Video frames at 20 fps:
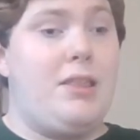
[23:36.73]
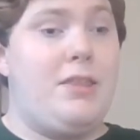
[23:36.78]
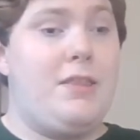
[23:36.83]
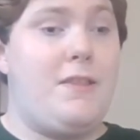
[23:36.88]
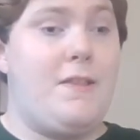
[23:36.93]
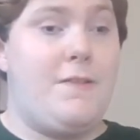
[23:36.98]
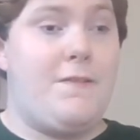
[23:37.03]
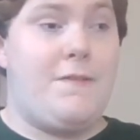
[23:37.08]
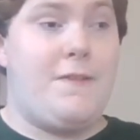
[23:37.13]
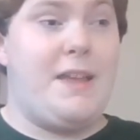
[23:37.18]

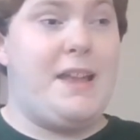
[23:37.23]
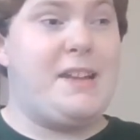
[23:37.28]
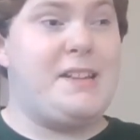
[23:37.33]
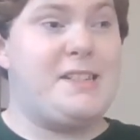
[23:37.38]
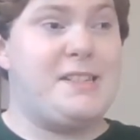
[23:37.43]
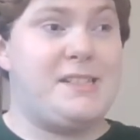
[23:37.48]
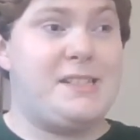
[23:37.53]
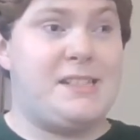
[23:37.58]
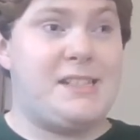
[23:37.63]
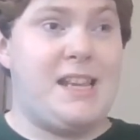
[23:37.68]
the faint
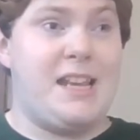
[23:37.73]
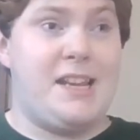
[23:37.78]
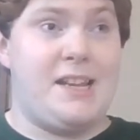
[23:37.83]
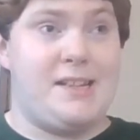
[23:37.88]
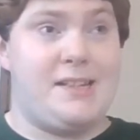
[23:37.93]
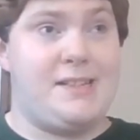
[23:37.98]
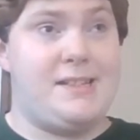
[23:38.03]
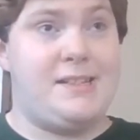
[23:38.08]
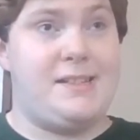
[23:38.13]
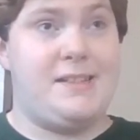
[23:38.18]

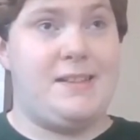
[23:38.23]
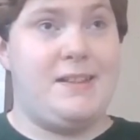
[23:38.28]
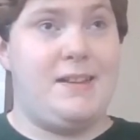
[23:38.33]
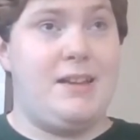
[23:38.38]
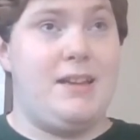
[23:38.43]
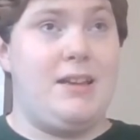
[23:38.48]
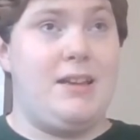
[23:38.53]
scent,